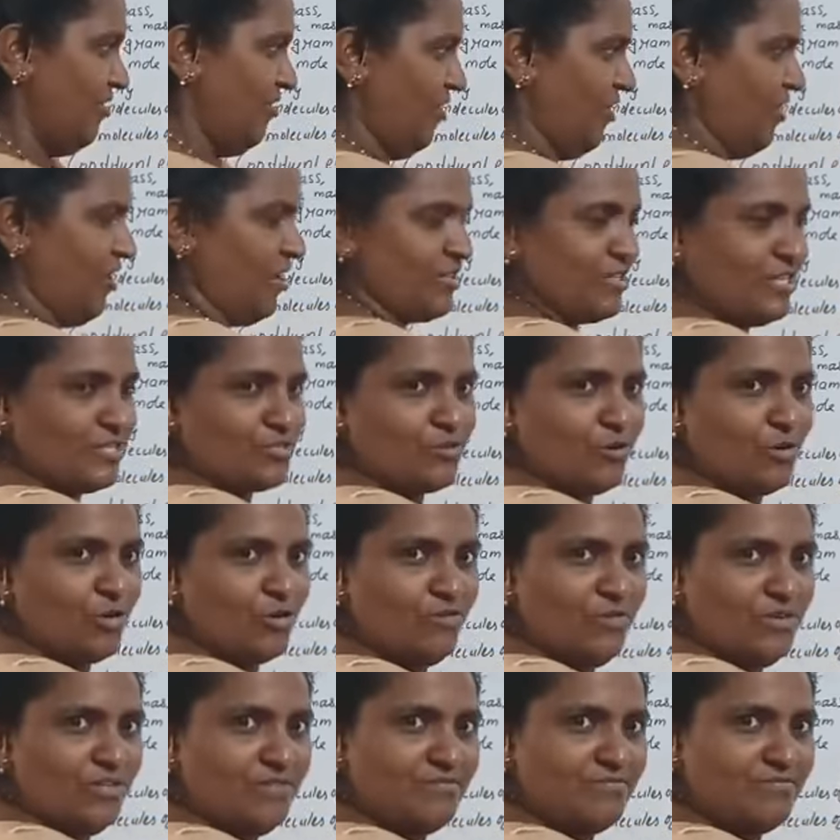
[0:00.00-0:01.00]
All the
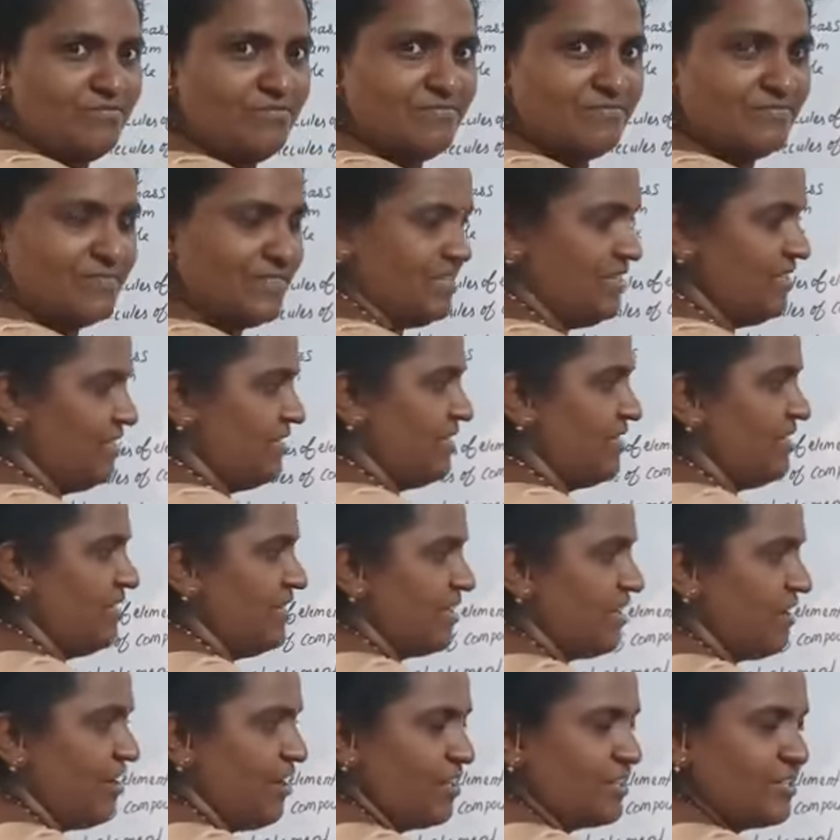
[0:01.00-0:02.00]
12,
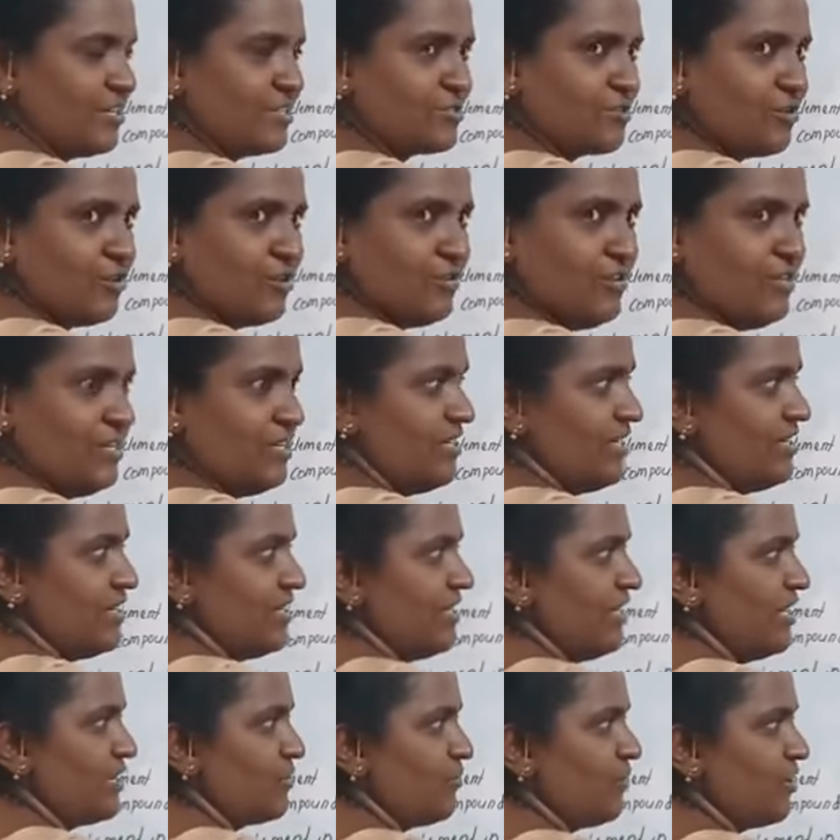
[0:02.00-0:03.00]
here all the 12,
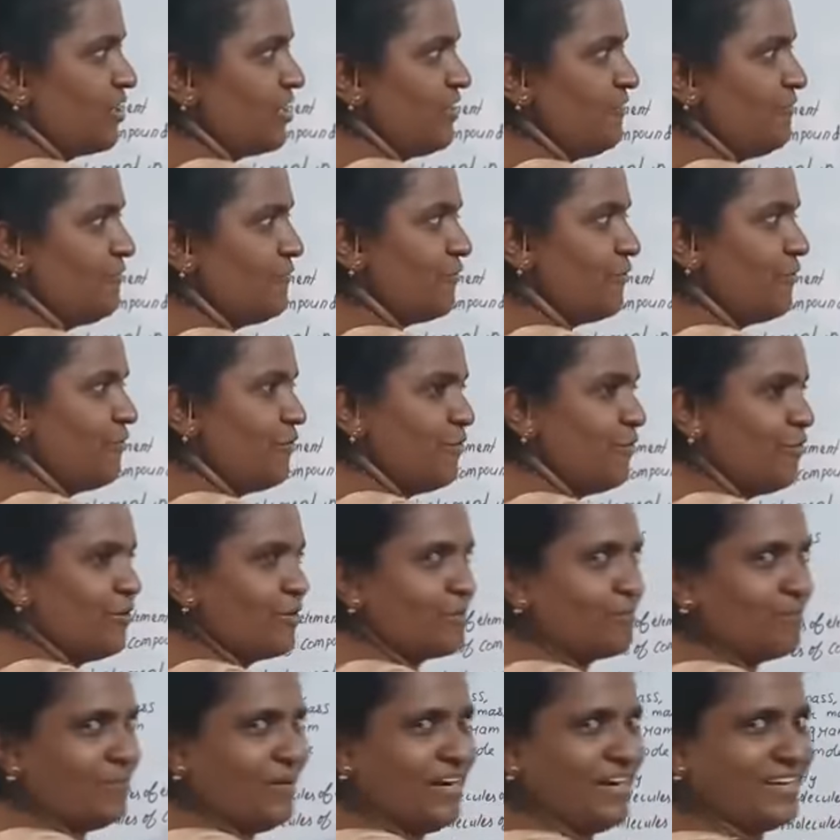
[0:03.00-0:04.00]
here only
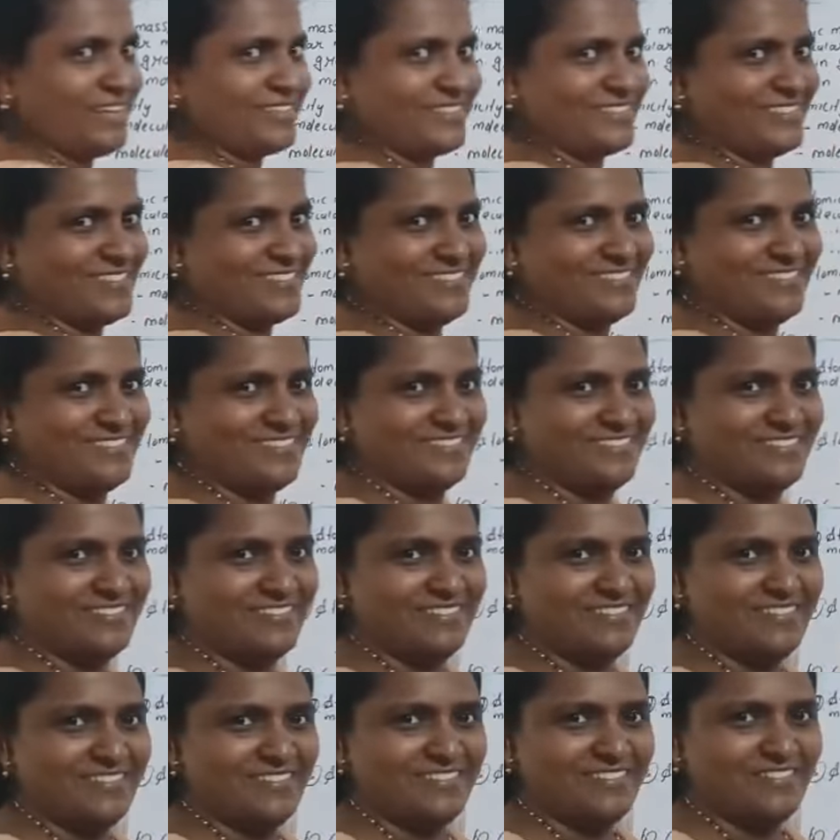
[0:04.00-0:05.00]
4 parts,
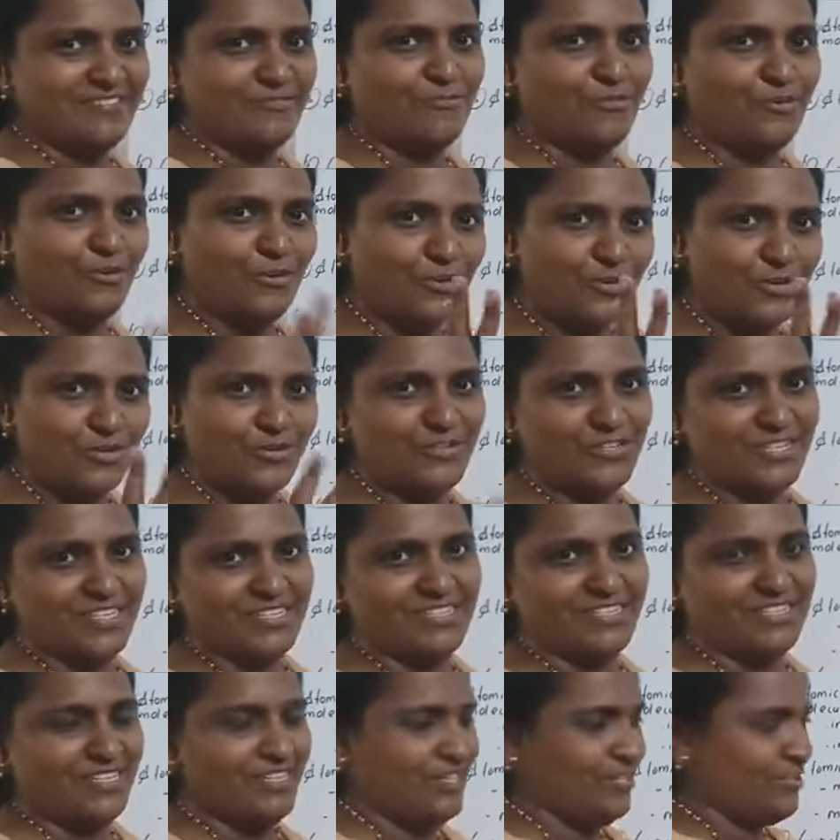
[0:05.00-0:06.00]
4
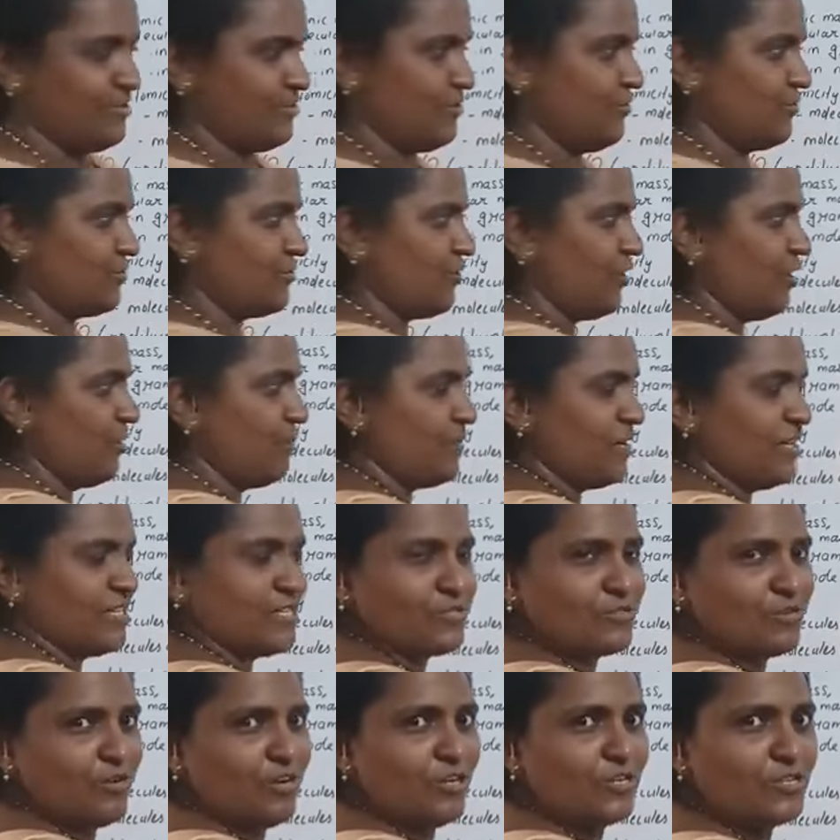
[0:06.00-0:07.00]
units. So 12
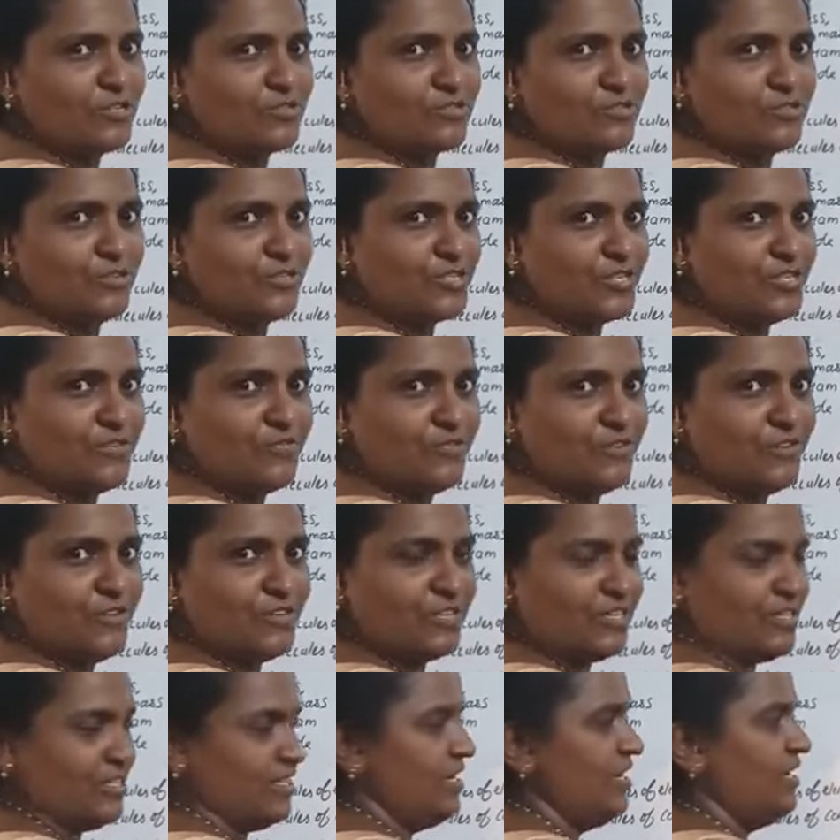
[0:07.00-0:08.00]
plus 12,
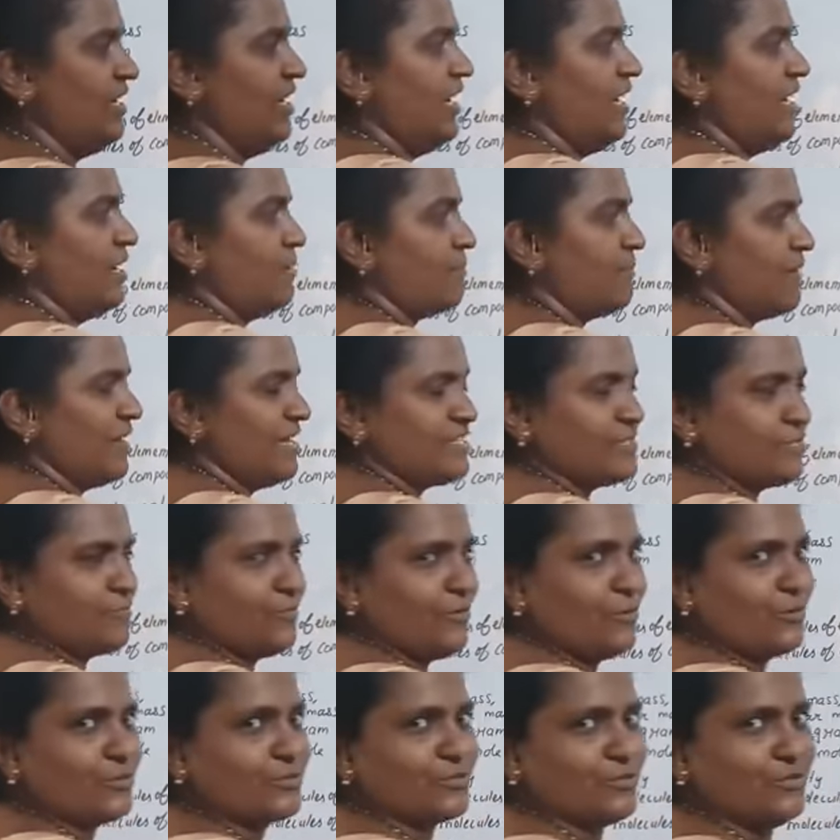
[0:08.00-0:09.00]
24 and plus
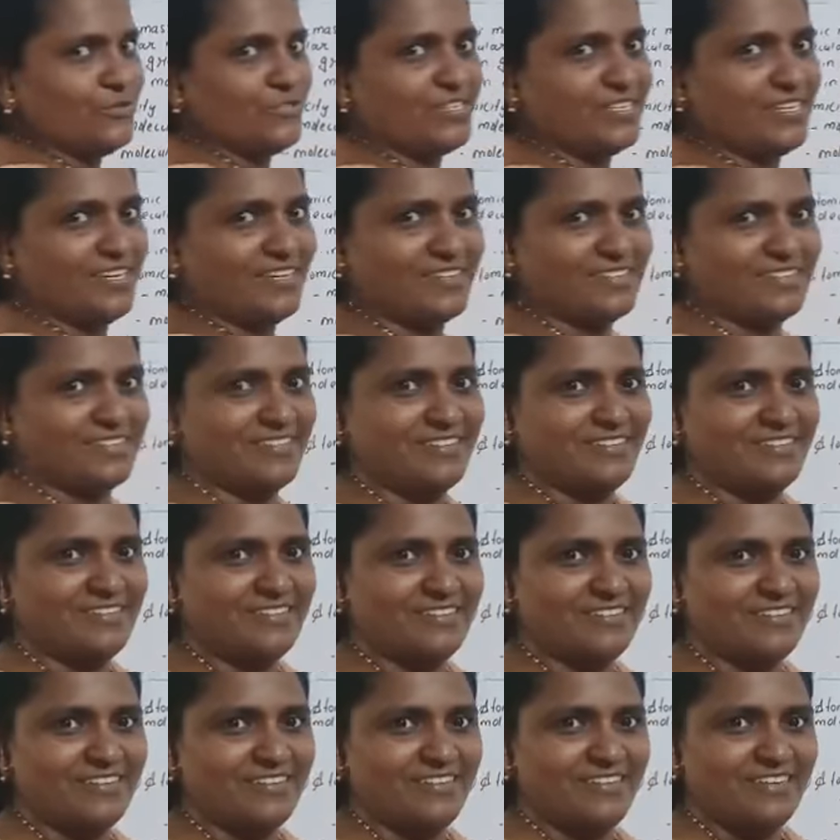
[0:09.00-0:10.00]
4, 28.
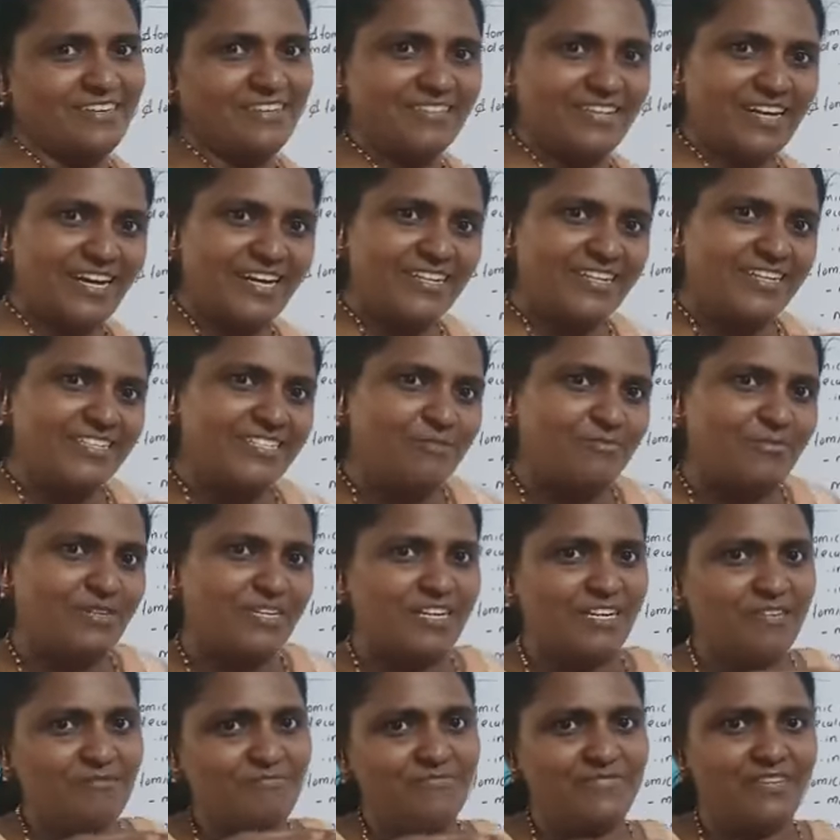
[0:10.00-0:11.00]
Then it
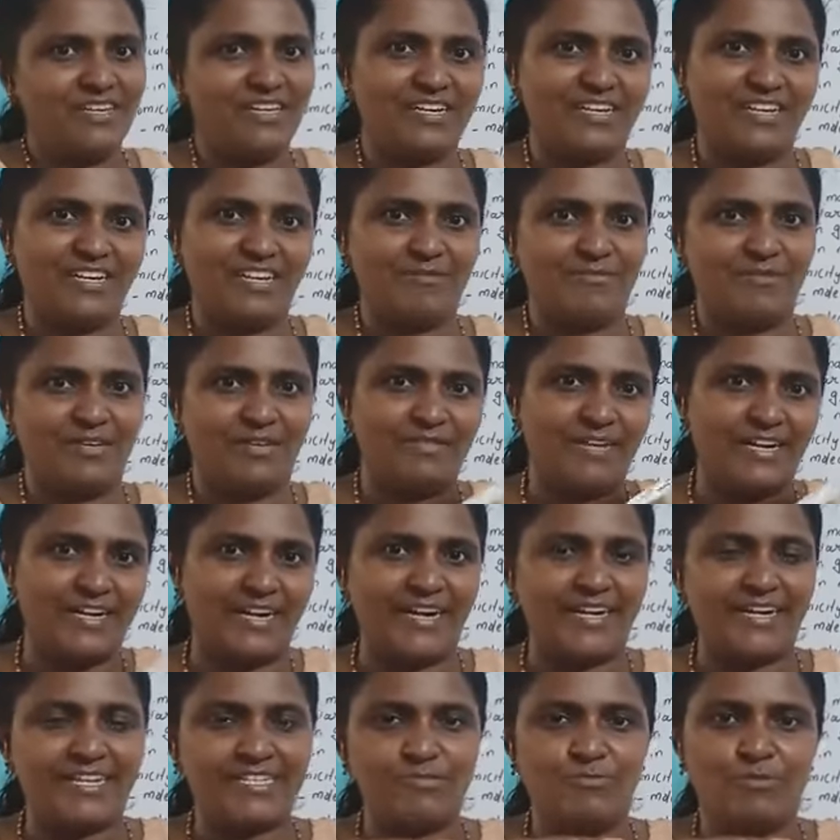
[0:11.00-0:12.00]
become equilibrium. The
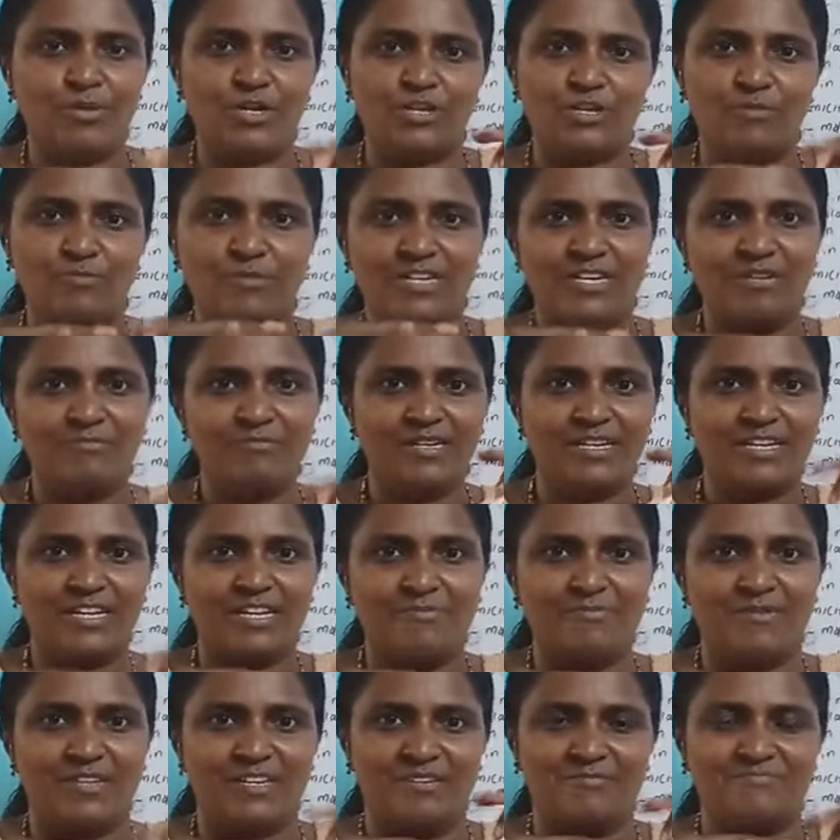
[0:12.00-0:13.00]
nitrogen molecule become
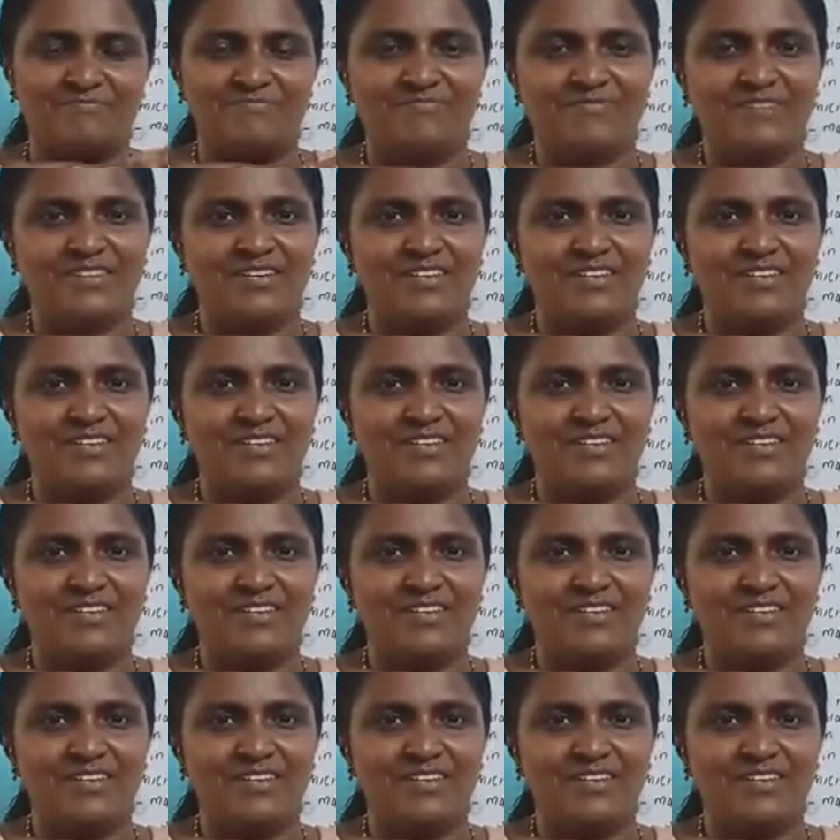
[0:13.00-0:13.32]
equilibrium.